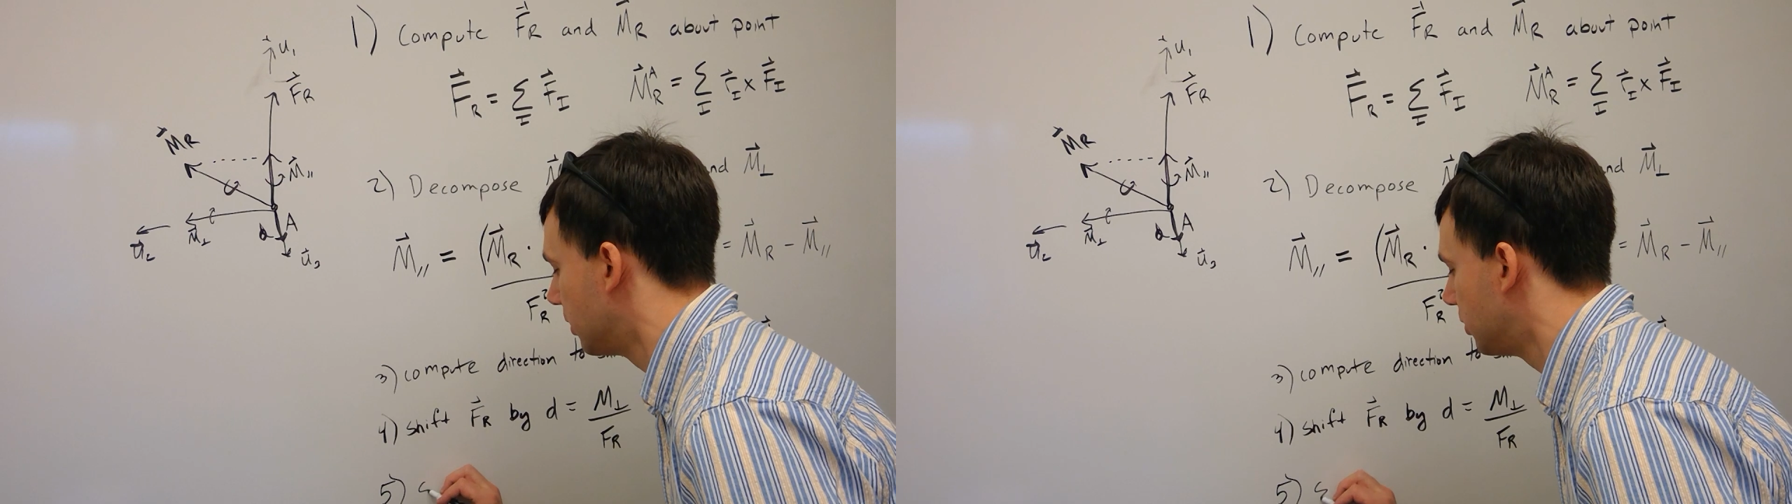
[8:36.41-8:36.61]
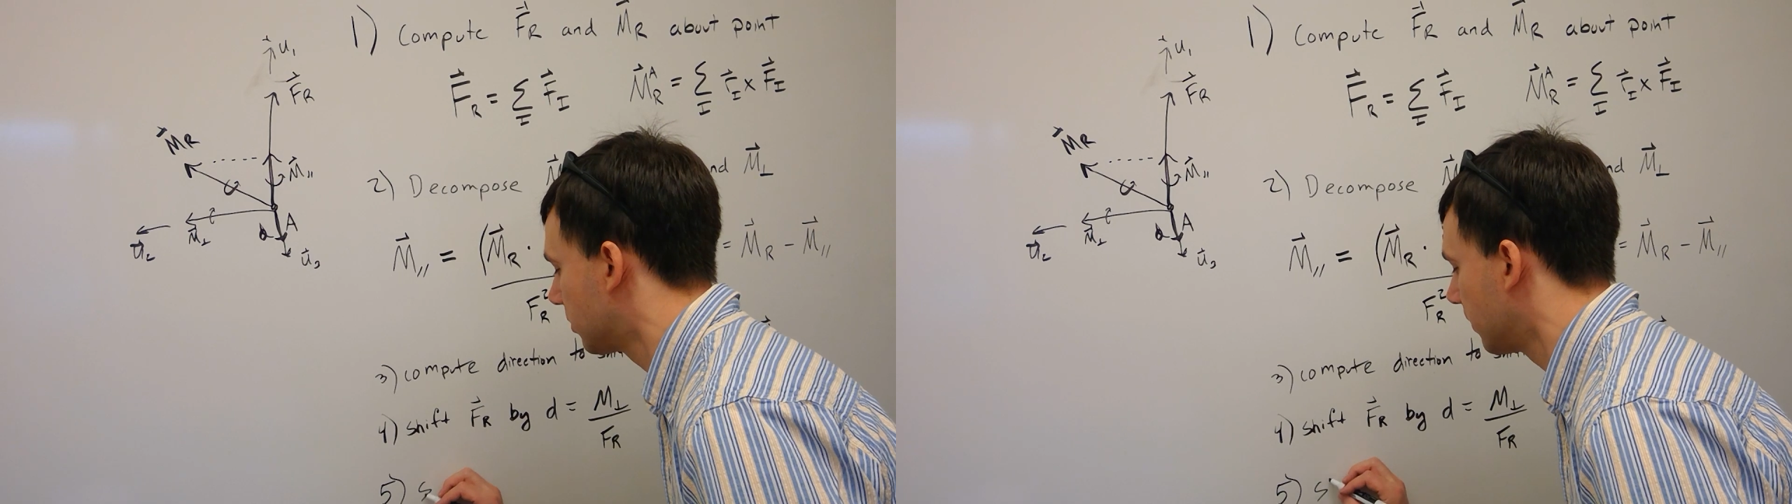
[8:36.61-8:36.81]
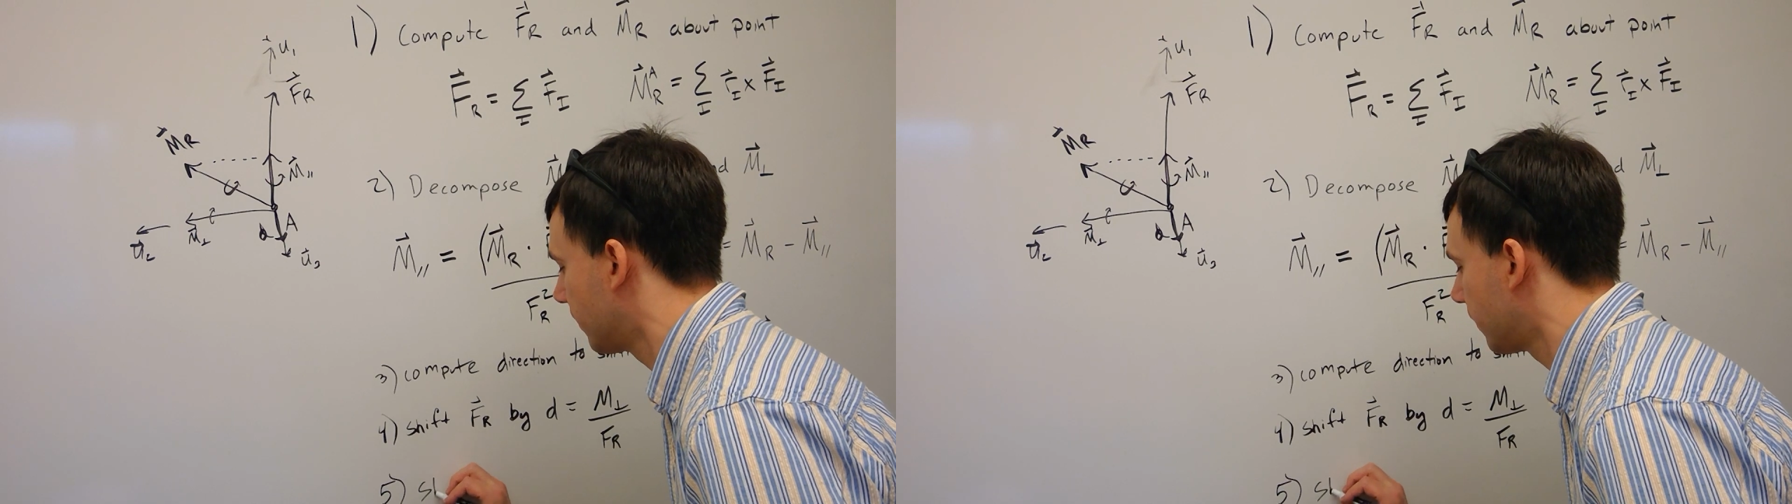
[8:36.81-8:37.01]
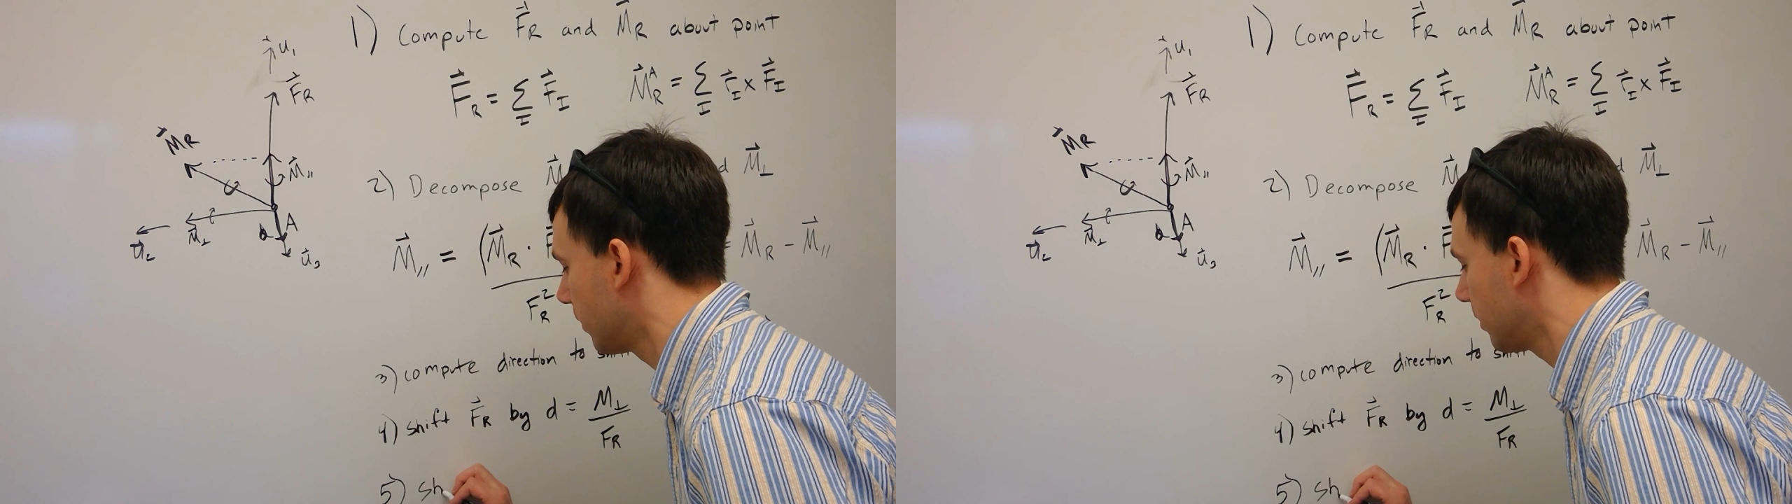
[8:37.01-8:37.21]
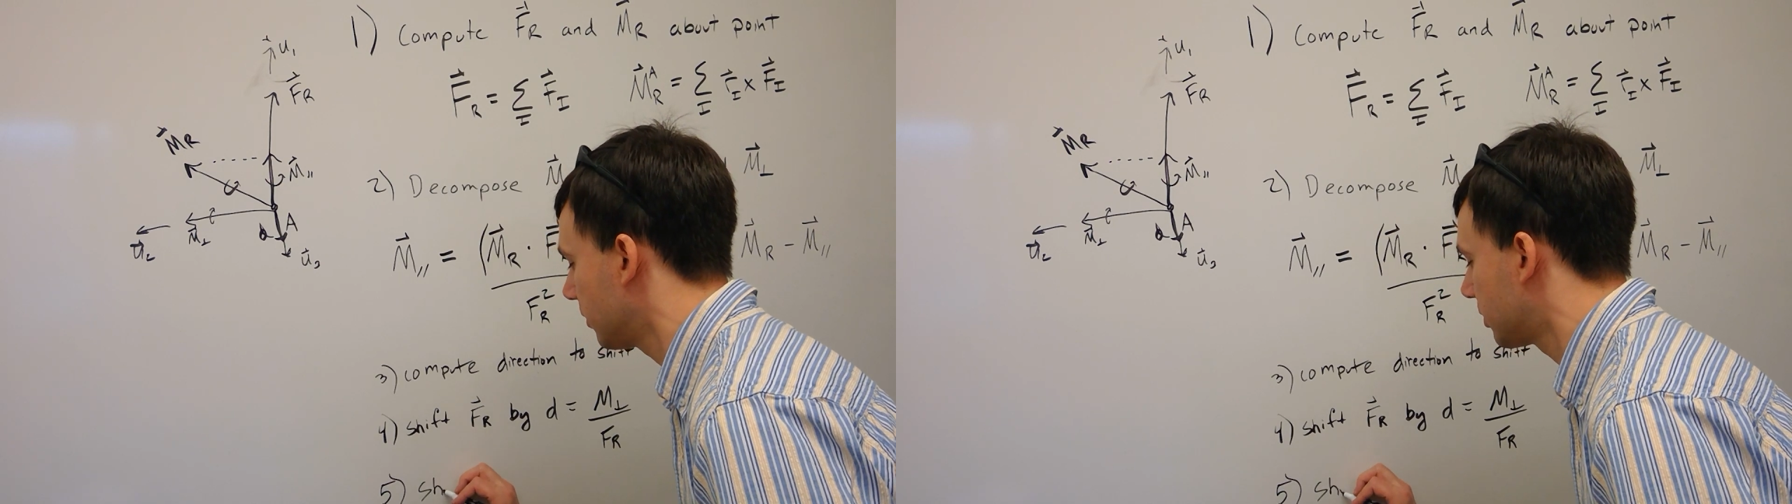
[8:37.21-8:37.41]
is you can
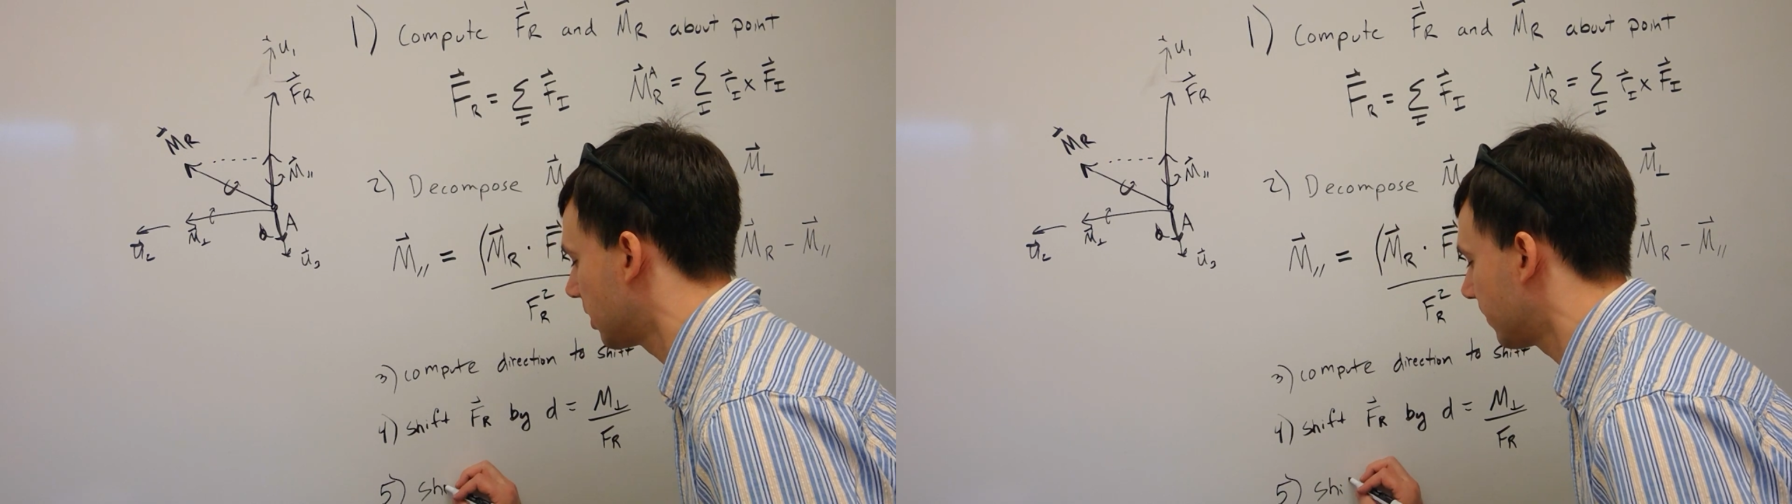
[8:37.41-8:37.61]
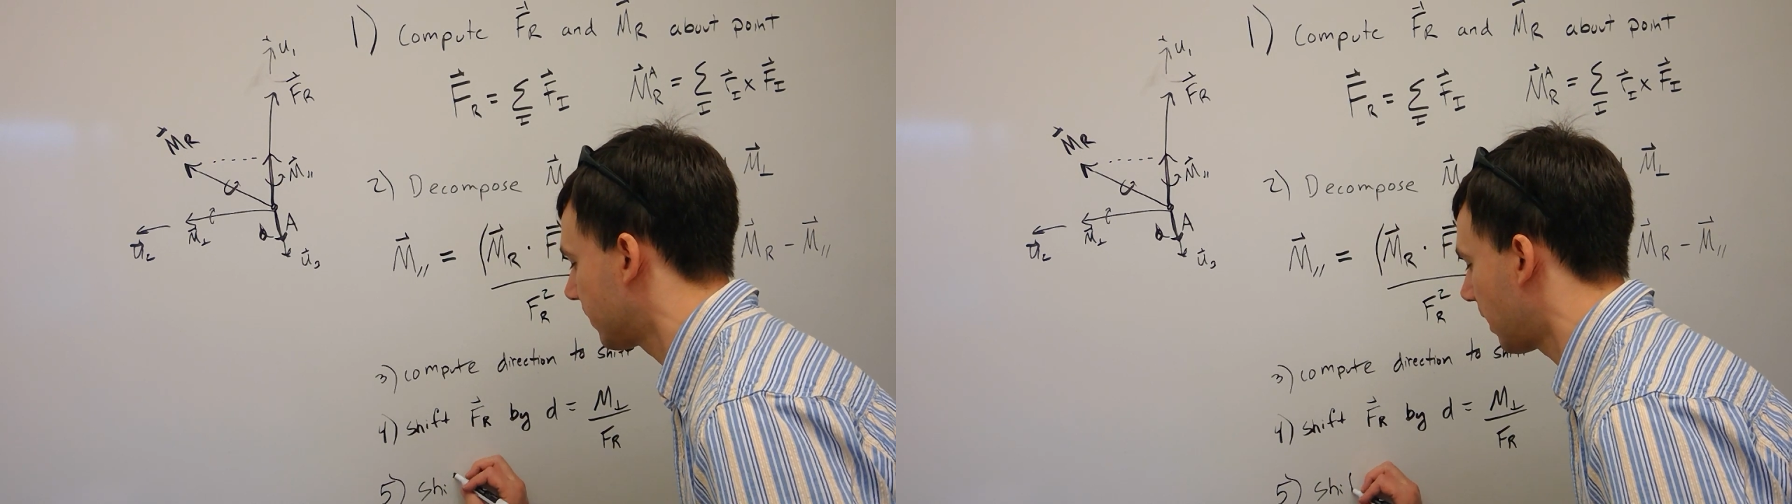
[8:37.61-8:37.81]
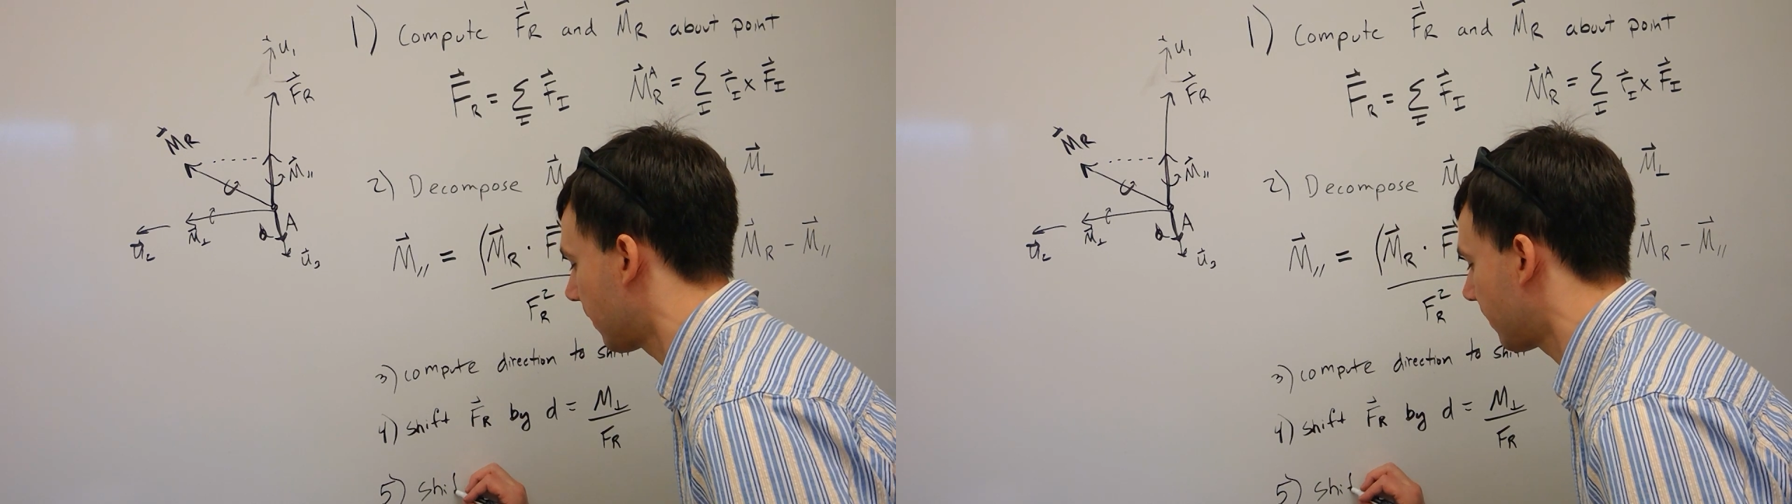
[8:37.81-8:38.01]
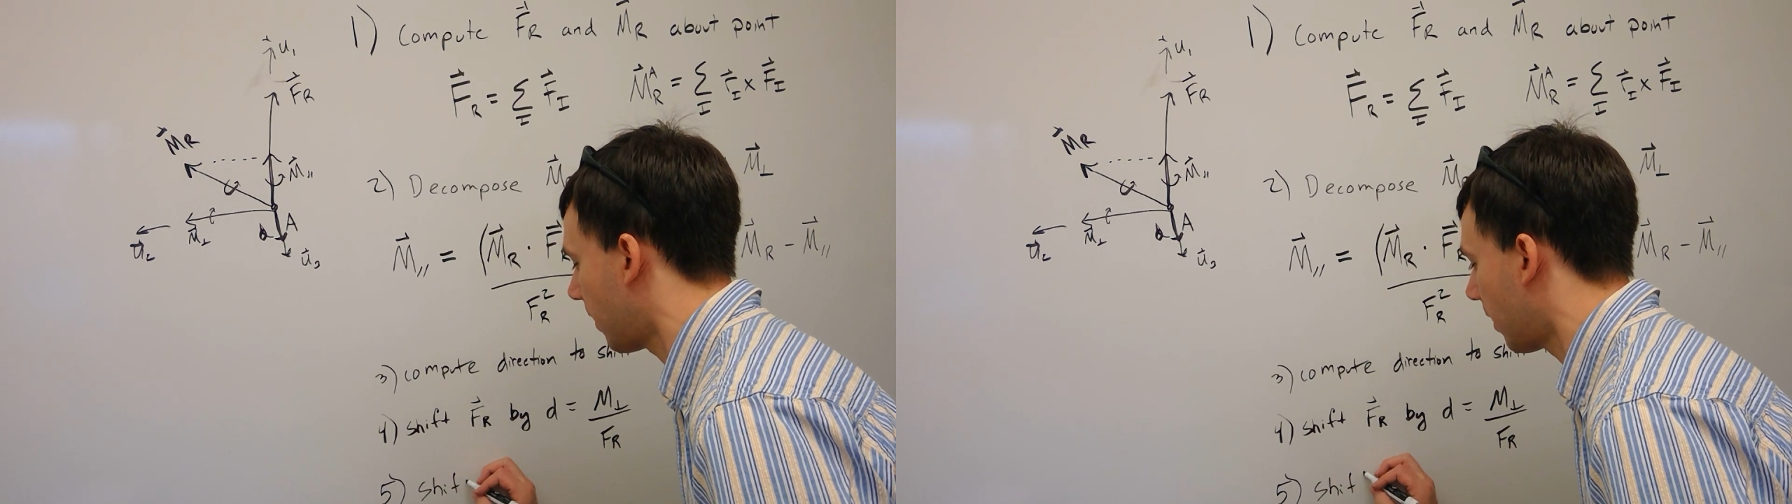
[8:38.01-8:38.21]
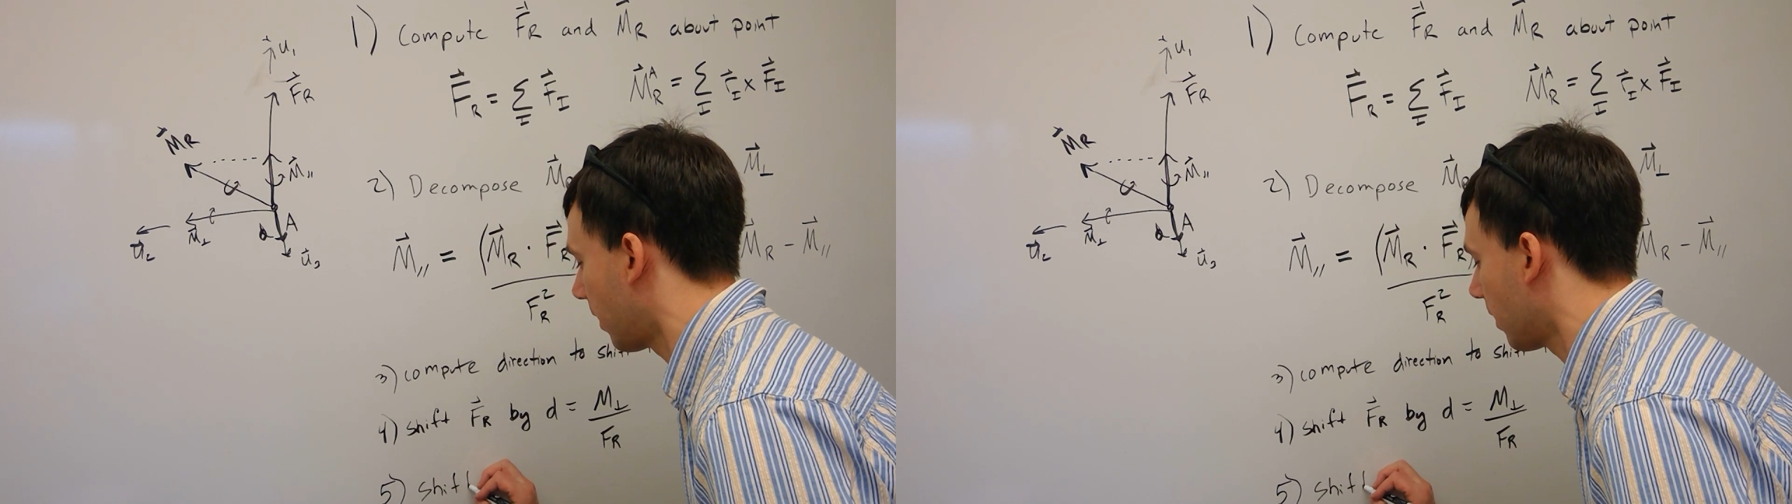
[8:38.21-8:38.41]
further shift
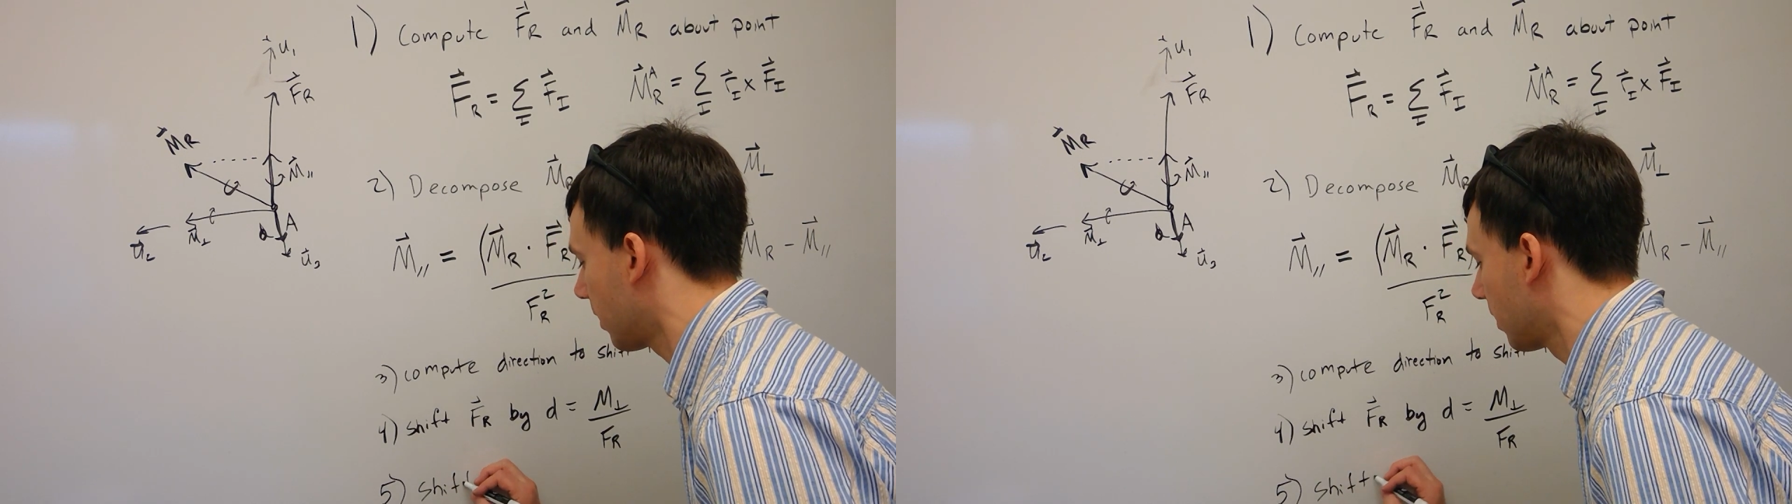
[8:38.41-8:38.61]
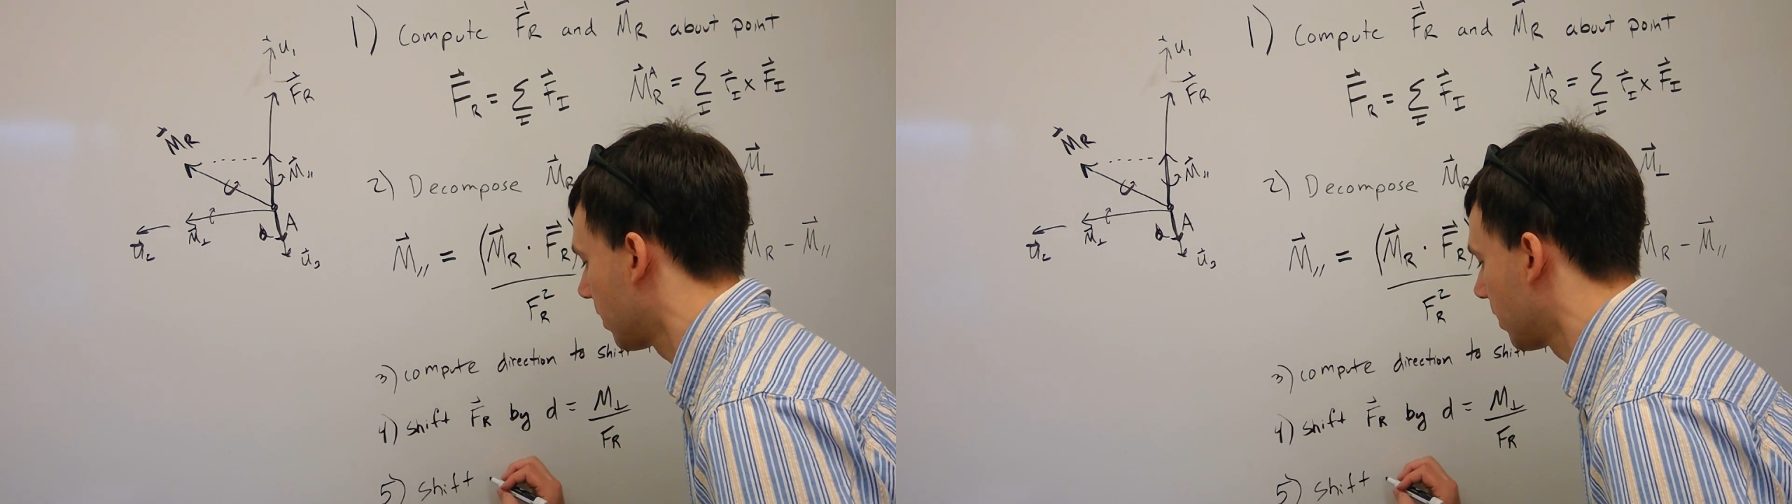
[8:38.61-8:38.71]
FR